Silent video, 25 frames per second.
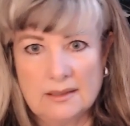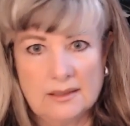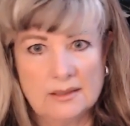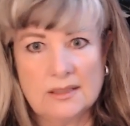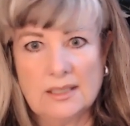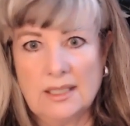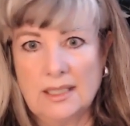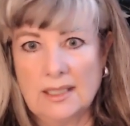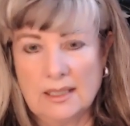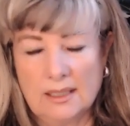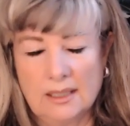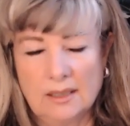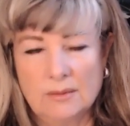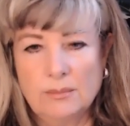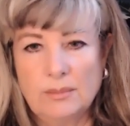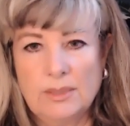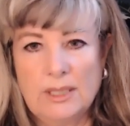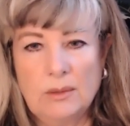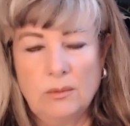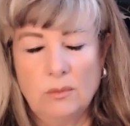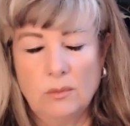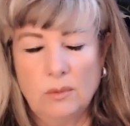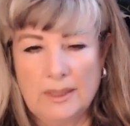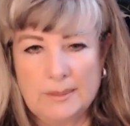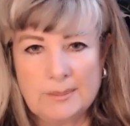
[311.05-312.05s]
tech can
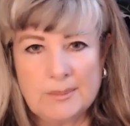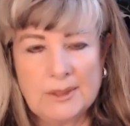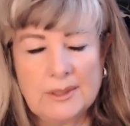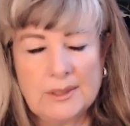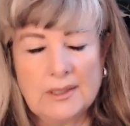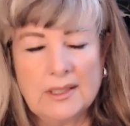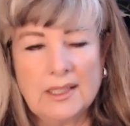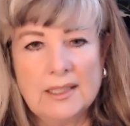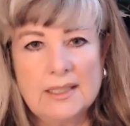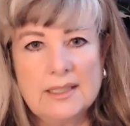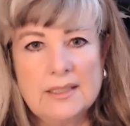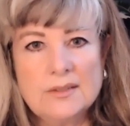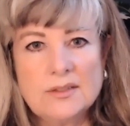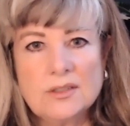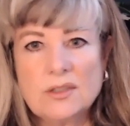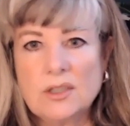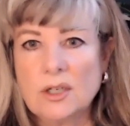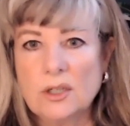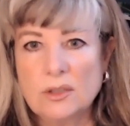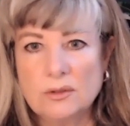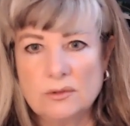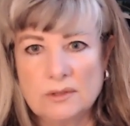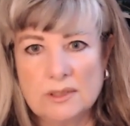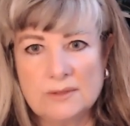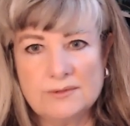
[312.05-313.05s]
be weaponized
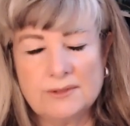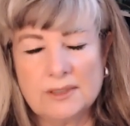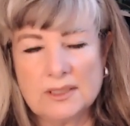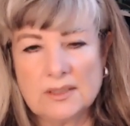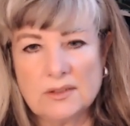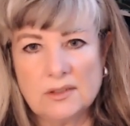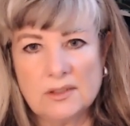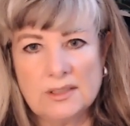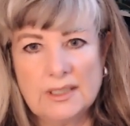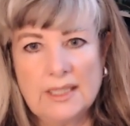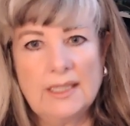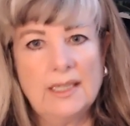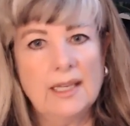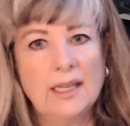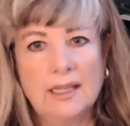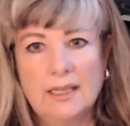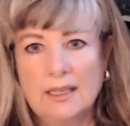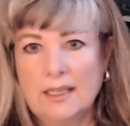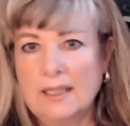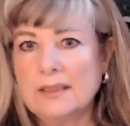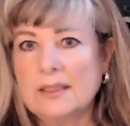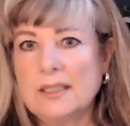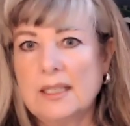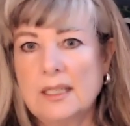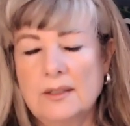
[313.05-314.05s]
horrifically, and
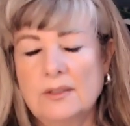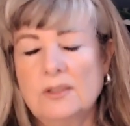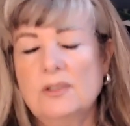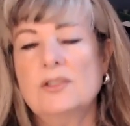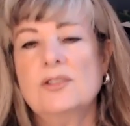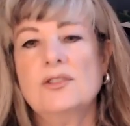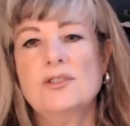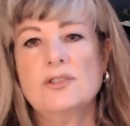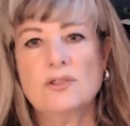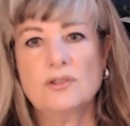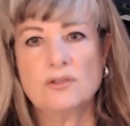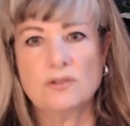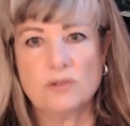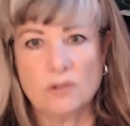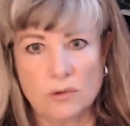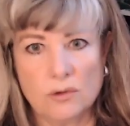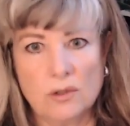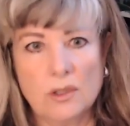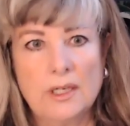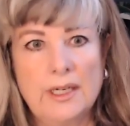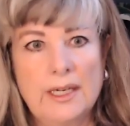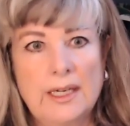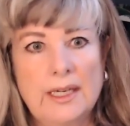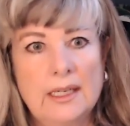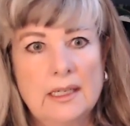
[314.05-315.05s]
it can
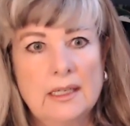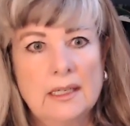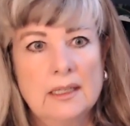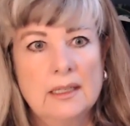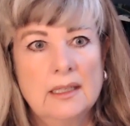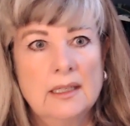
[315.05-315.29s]
destroy